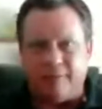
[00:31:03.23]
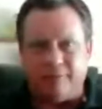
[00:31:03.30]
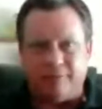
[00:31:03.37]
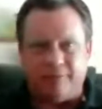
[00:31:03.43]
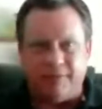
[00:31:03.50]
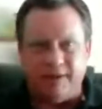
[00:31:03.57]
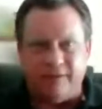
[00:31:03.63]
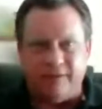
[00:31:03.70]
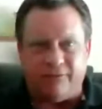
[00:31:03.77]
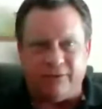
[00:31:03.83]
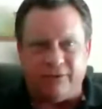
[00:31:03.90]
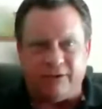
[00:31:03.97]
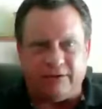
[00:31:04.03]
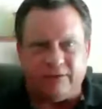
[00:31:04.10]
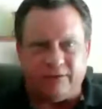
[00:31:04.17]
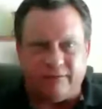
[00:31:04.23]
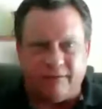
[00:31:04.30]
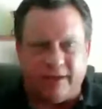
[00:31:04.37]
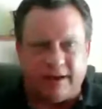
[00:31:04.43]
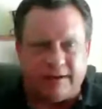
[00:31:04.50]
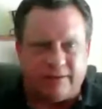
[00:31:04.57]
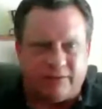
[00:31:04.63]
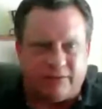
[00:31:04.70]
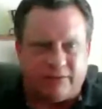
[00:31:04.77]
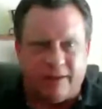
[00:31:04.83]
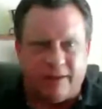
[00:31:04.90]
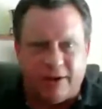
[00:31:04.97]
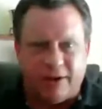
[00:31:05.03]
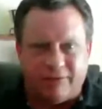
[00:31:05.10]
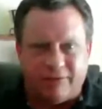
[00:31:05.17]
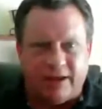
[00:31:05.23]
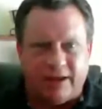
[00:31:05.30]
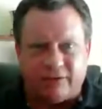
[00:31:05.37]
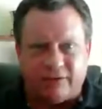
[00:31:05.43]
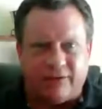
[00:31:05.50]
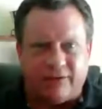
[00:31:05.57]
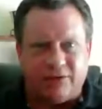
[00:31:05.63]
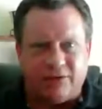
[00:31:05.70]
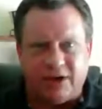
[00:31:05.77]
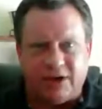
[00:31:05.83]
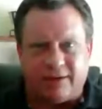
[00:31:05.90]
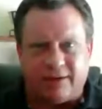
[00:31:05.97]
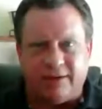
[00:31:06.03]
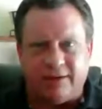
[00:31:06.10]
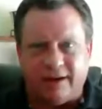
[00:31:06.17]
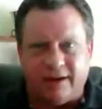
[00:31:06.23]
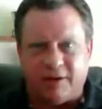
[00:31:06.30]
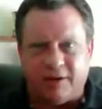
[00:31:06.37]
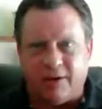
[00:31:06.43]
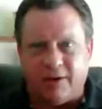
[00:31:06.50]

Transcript: If you can like send me over that stuff for Jacqueline, that'd be great.